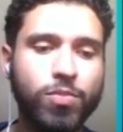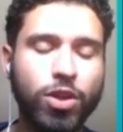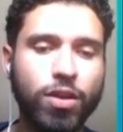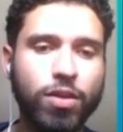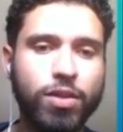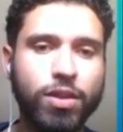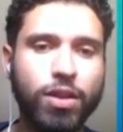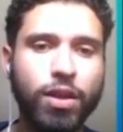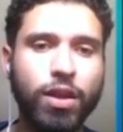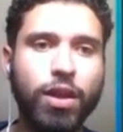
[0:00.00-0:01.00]
product.
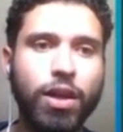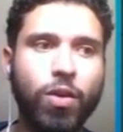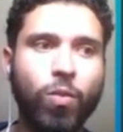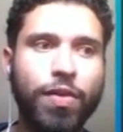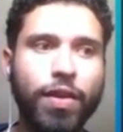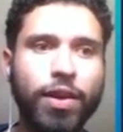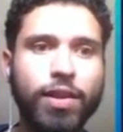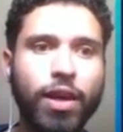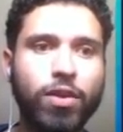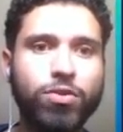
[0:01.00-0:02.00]
One thing
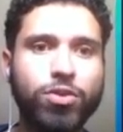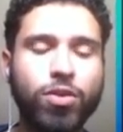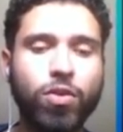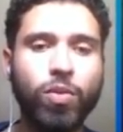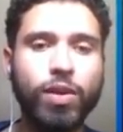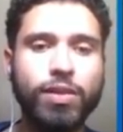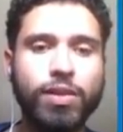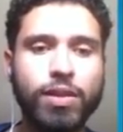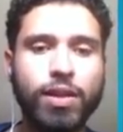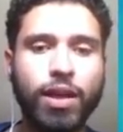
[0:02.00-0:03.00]
that you should
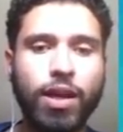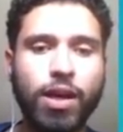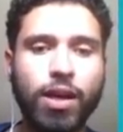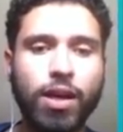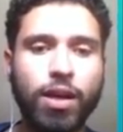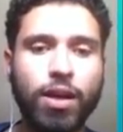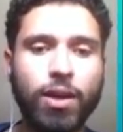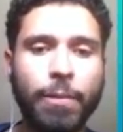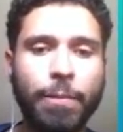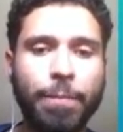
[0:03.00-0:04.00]
always
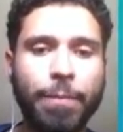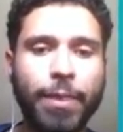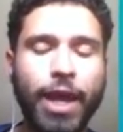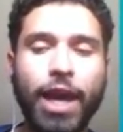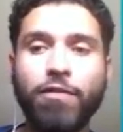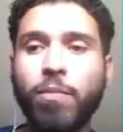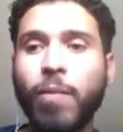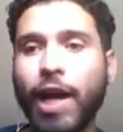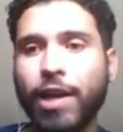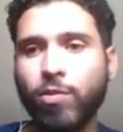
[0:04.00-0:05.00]
have in
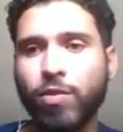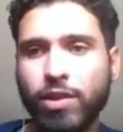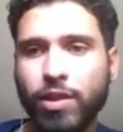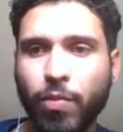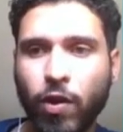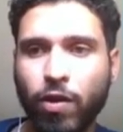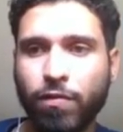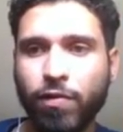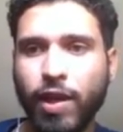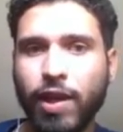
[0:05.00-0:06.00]
mind with
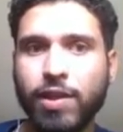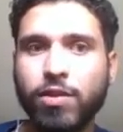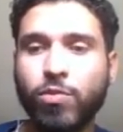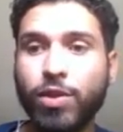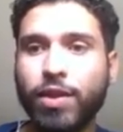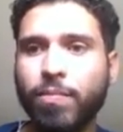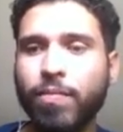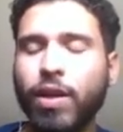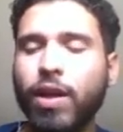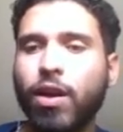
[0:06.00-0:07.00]
typography is the
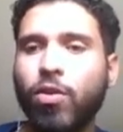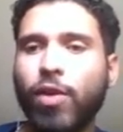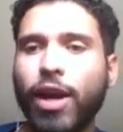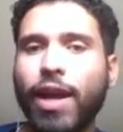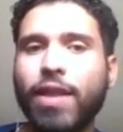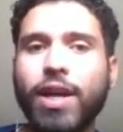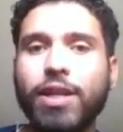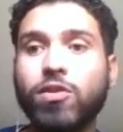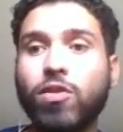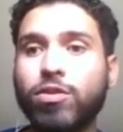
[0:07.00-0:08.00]
rhythm, right? And
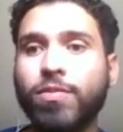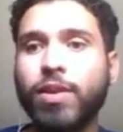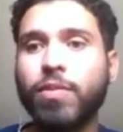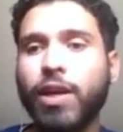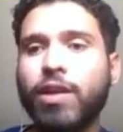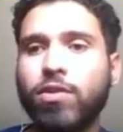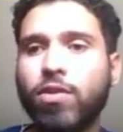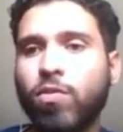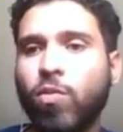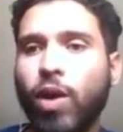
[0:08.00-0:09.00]
that's going to be dependent
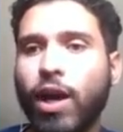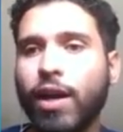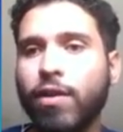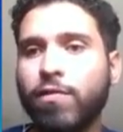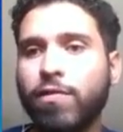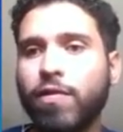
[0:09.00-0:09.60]
on what kind of